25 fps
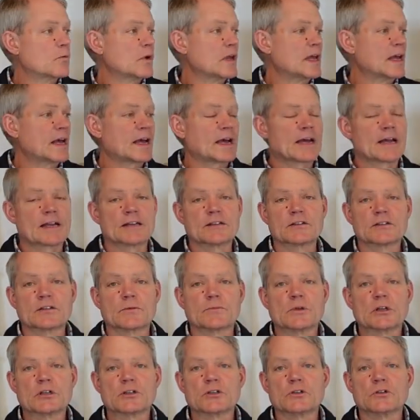we had
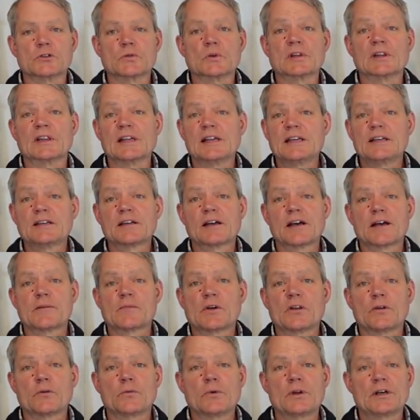some issues with lead time
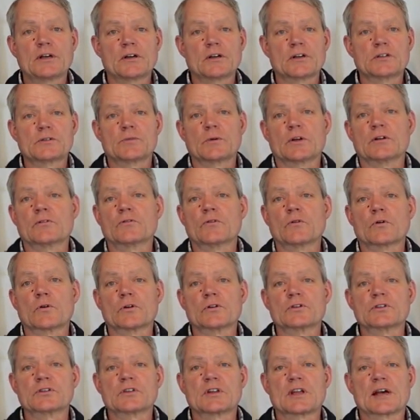on the windows, but of
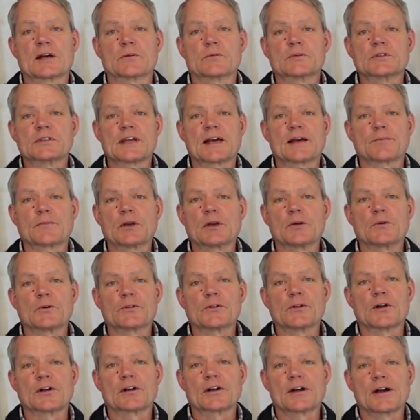course that was happening
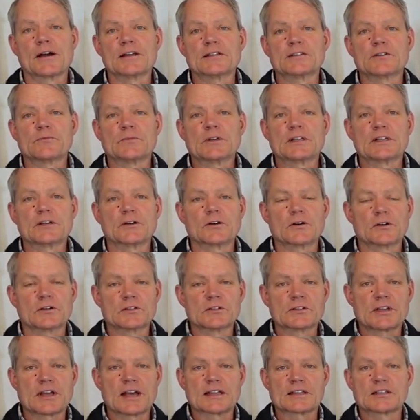with all kinds of
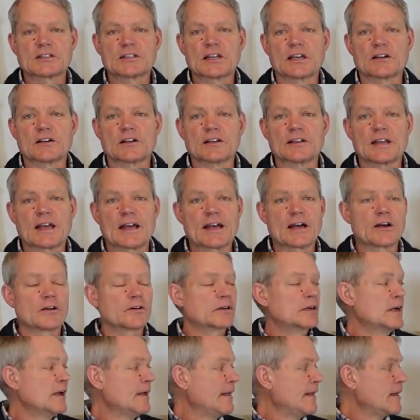materials, That settled
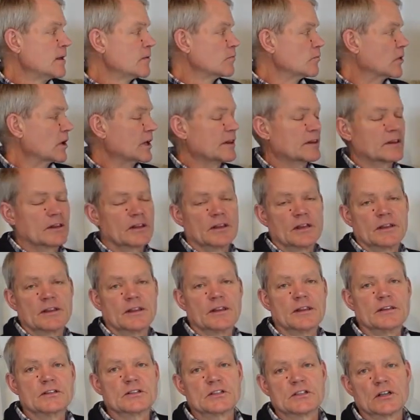down. But the,
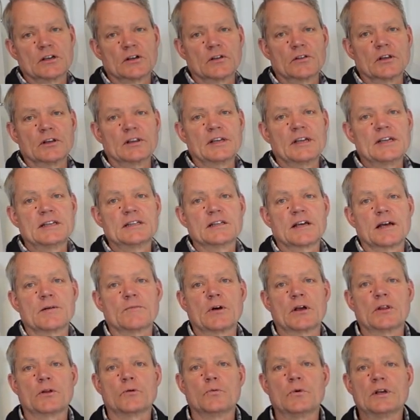still, the lead time
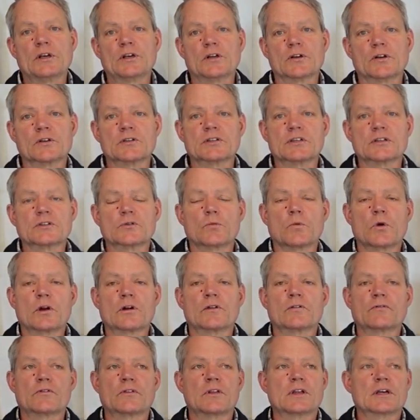on the windows is one
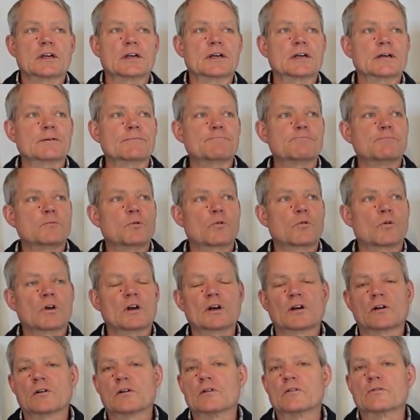of the
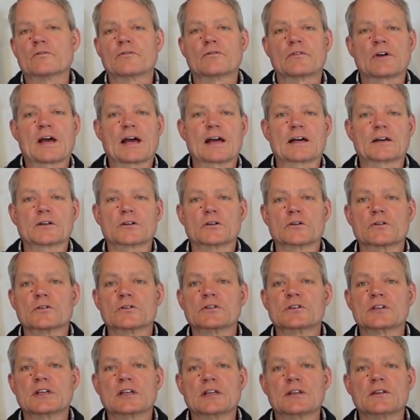critical
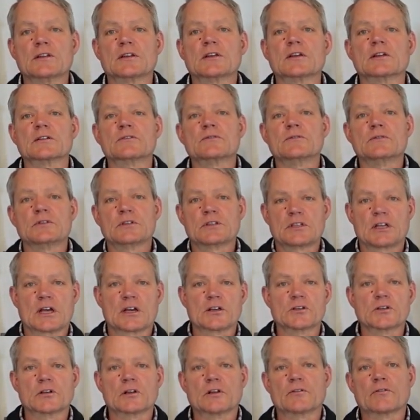factors in the
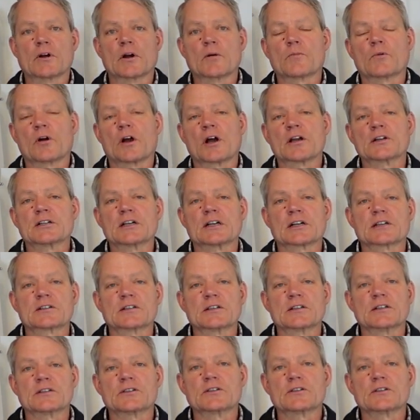schedule of our projects. And